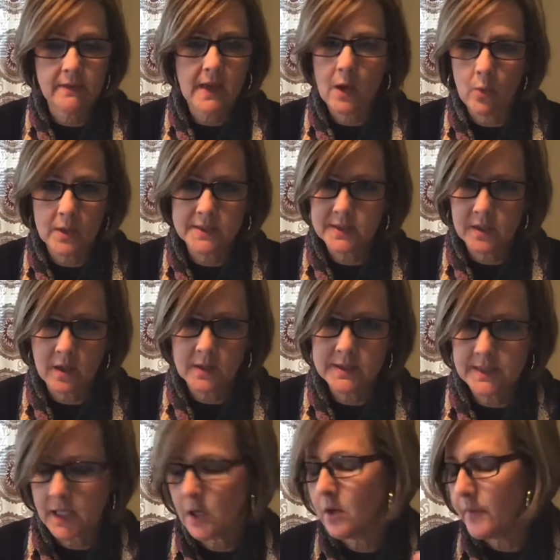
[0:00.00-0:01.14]
That wasn't on
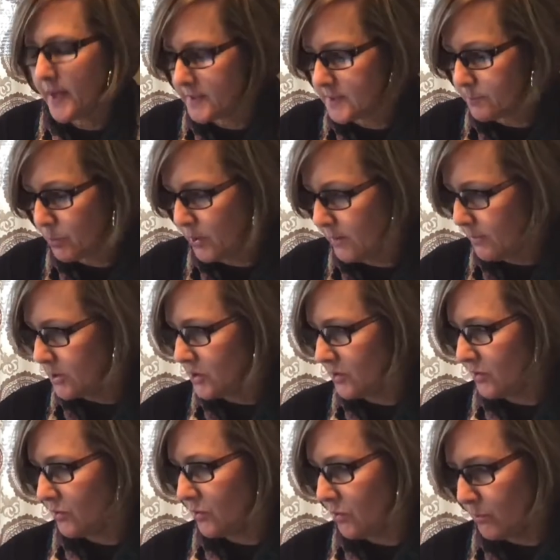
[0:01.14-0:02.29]
sale. That's pretty much
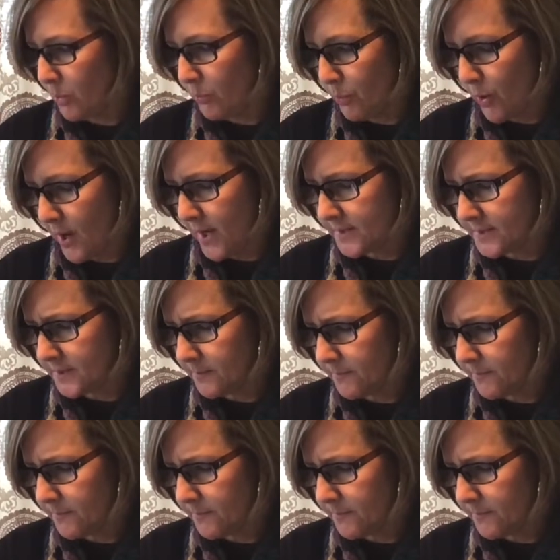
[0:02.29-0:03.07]
their normal price.